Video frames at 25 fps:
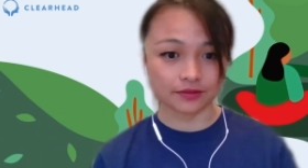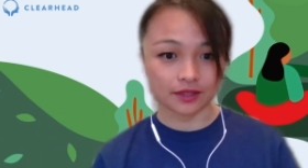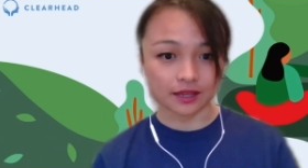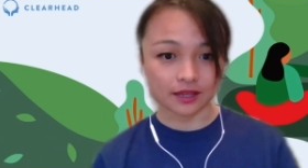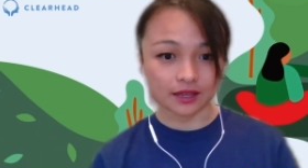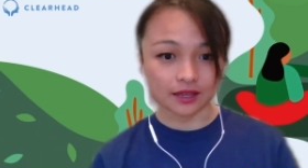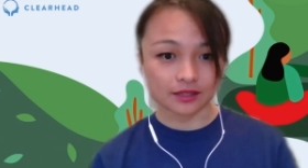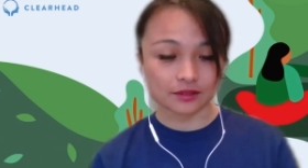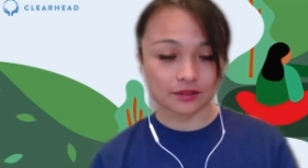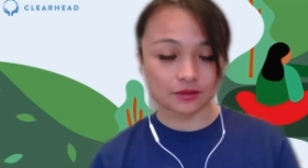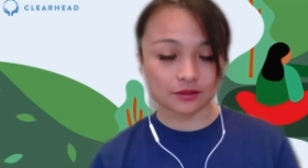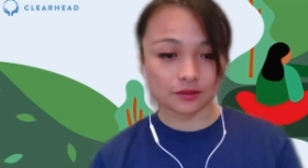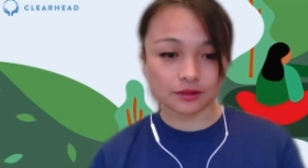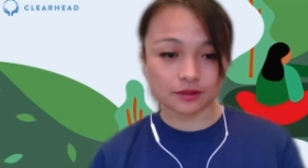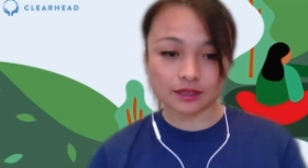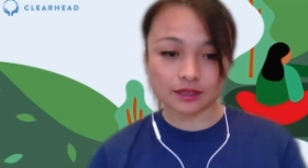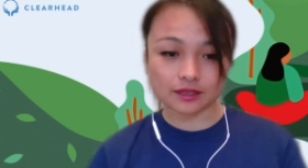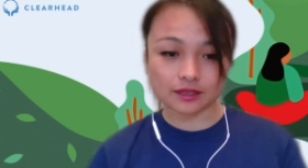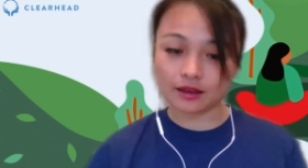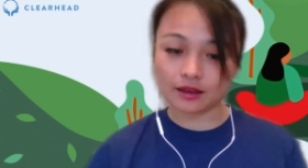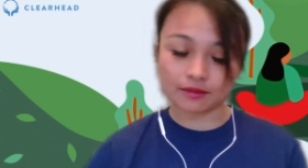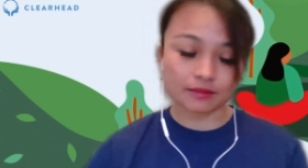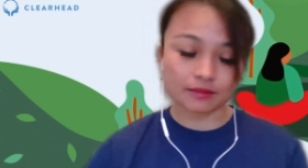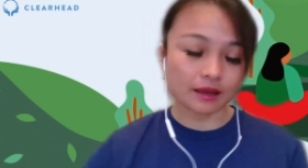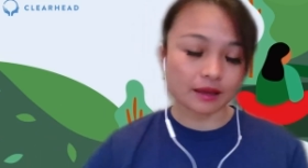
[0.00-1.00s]
so yeah
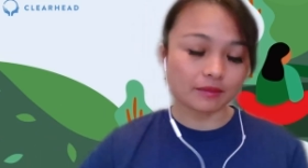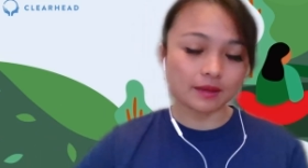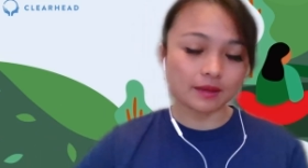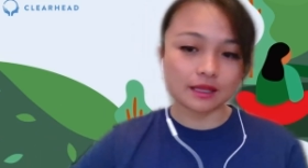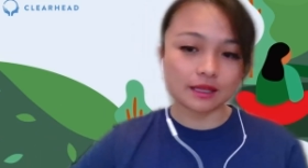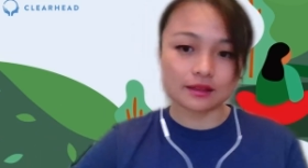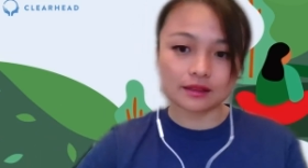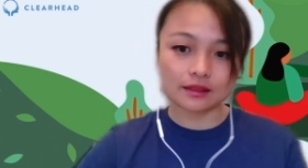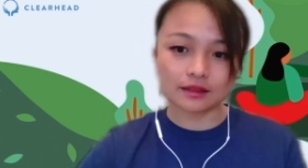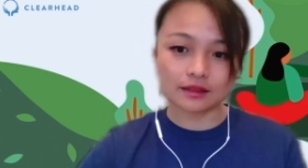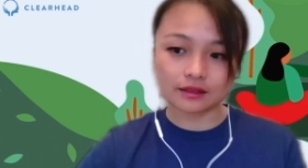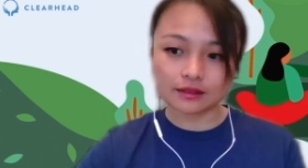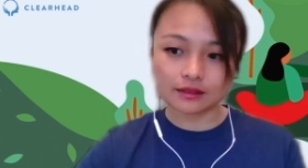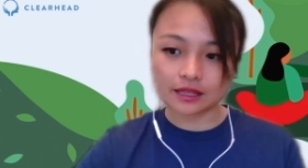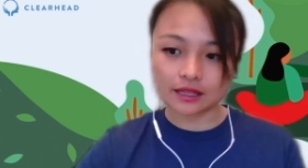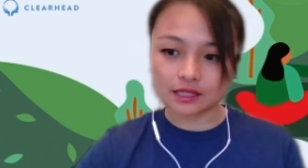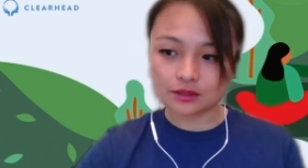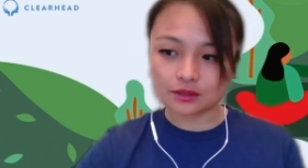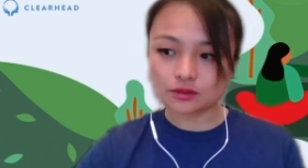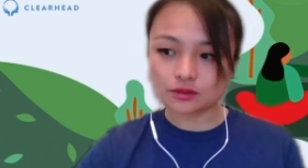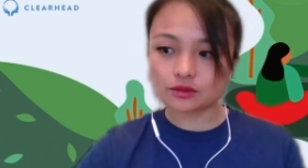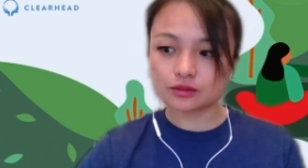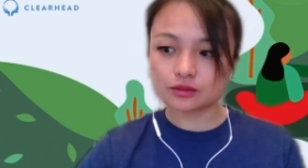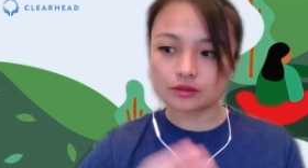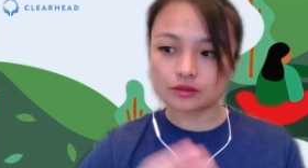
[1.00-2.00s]
i mean let's
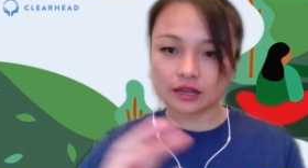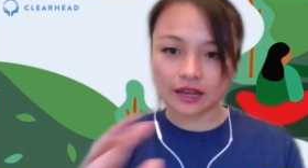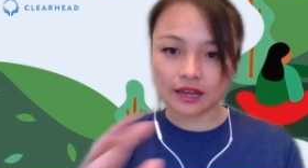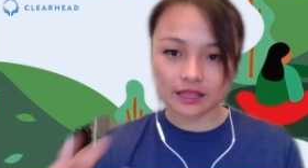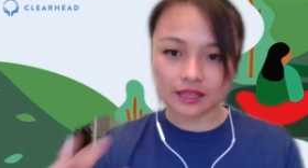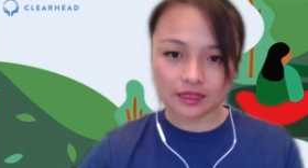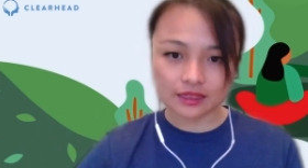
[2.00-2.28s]
I,